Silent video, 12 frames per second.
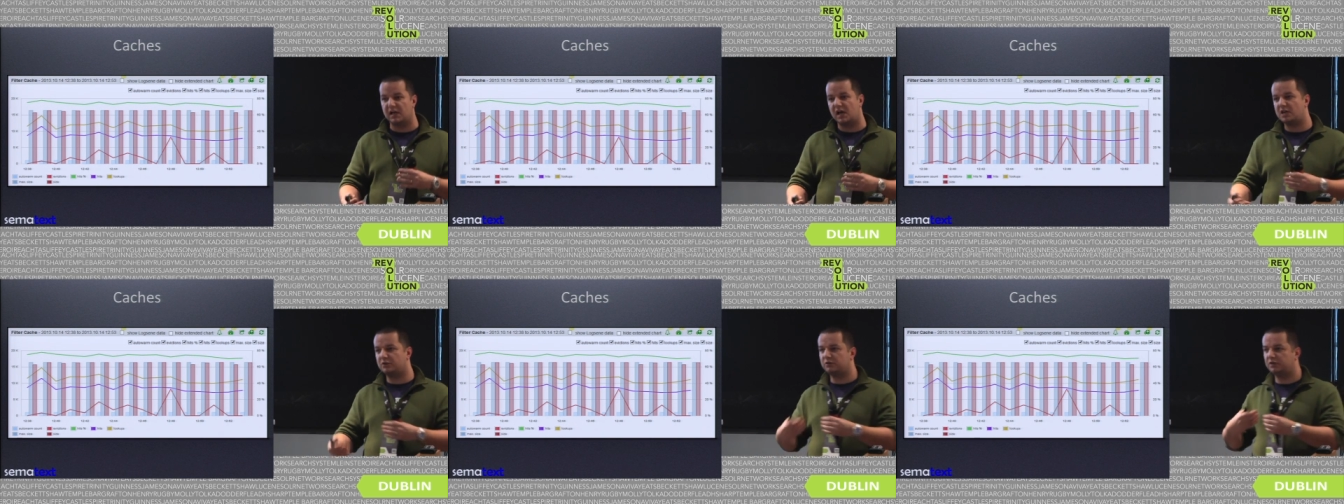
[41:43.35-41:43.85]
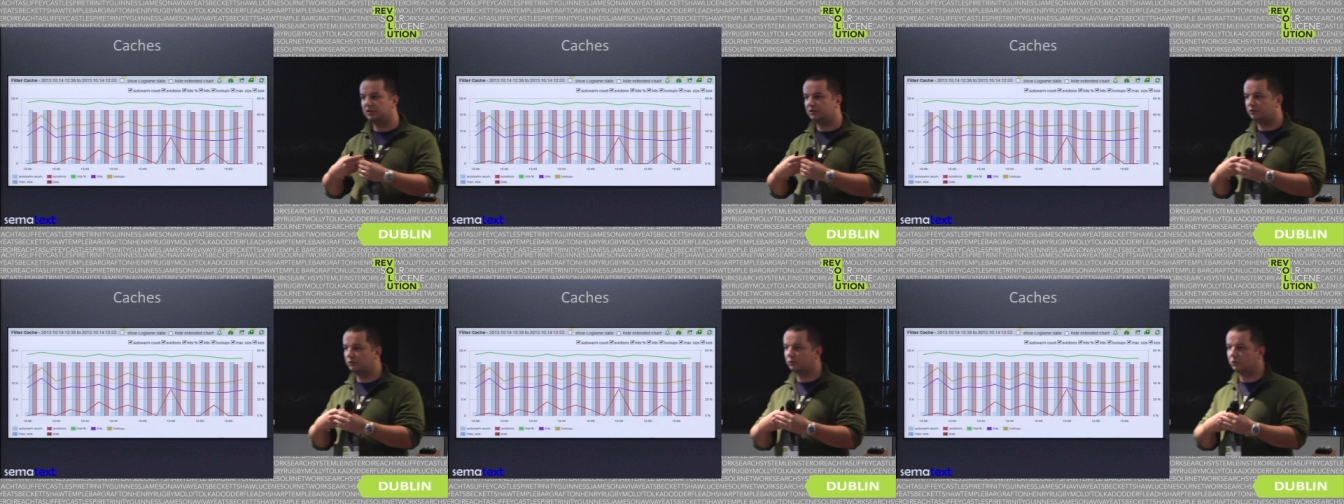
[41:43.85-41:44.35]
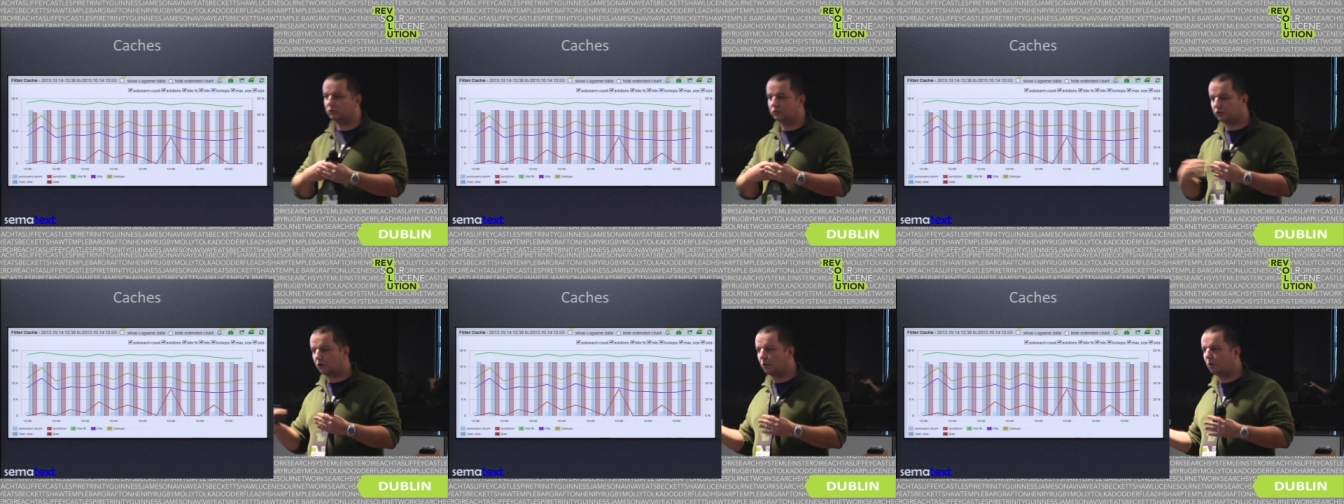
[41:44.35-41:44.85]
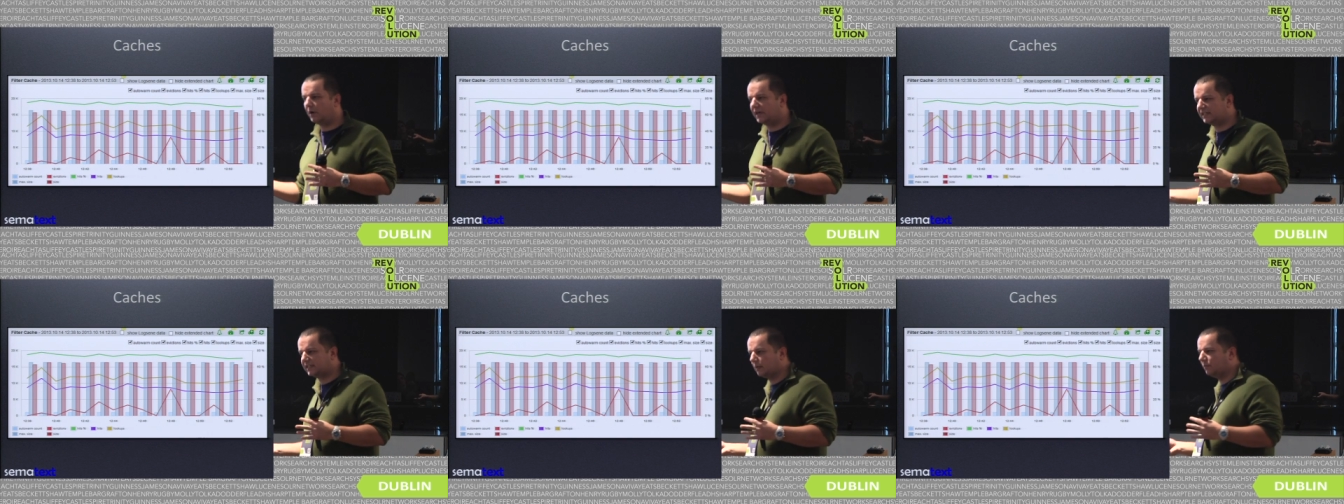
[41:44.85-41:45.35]
and you need to throw away
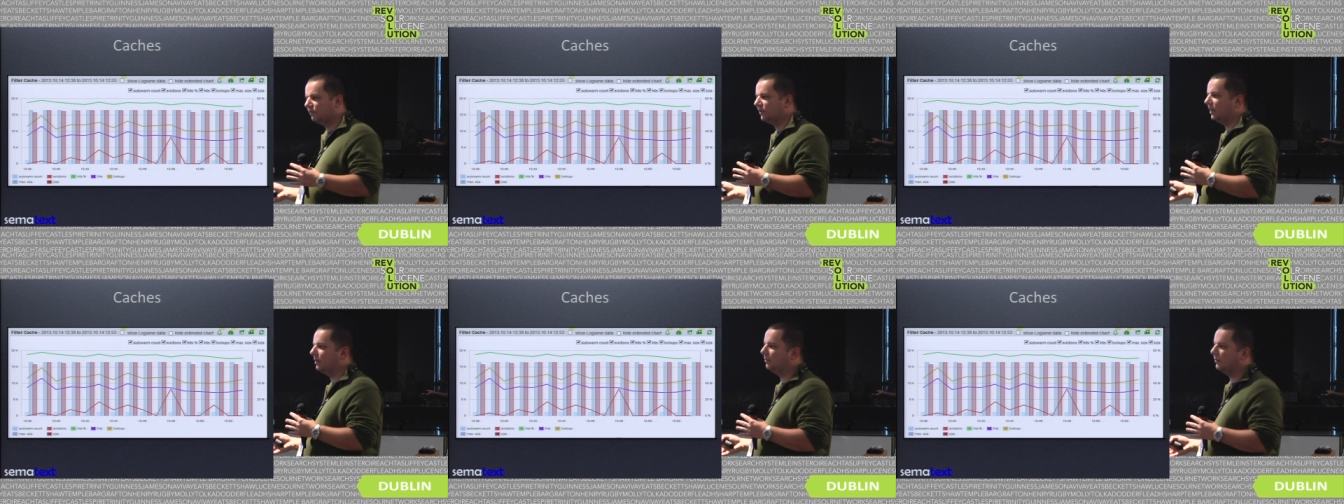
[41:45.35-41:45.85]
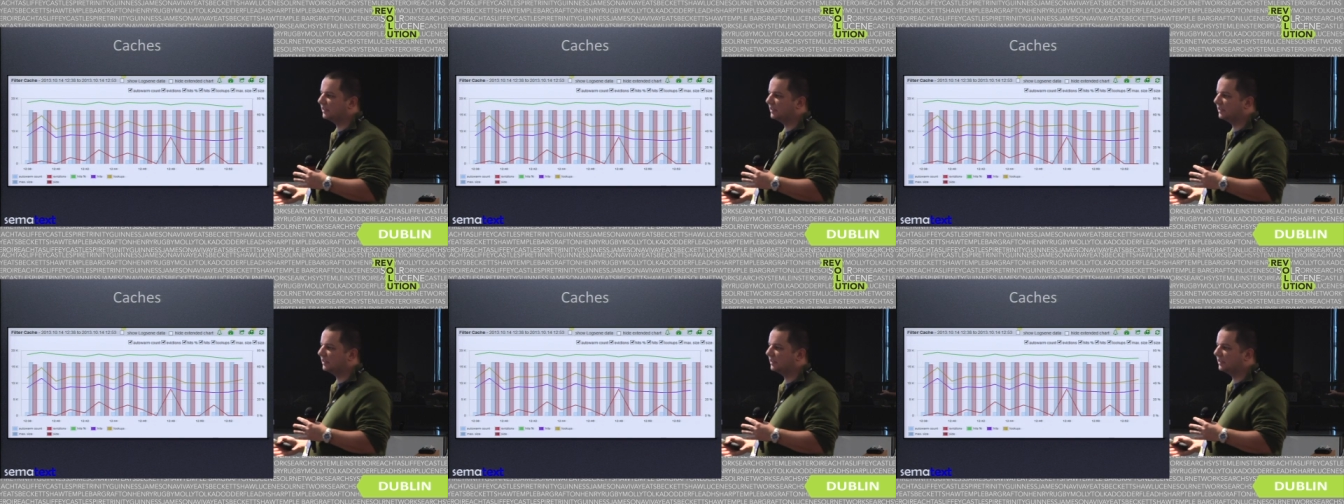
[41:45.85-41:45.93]
some of them,